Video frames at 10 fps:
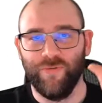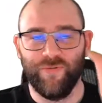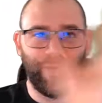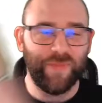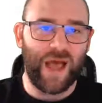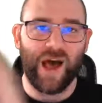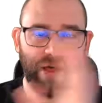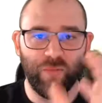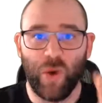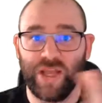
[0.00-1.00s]
that
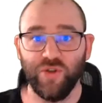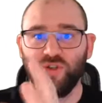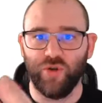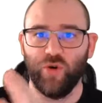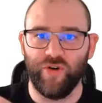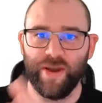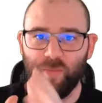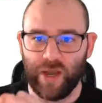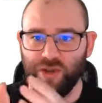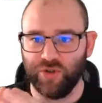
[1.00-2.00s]
where you saw it,
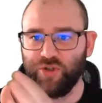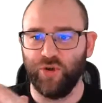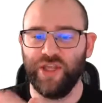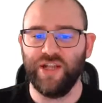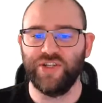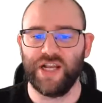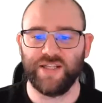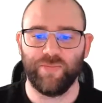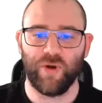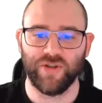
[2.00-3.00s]
where you saw the
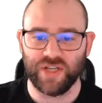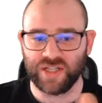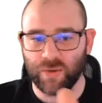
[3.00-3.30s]
injected process.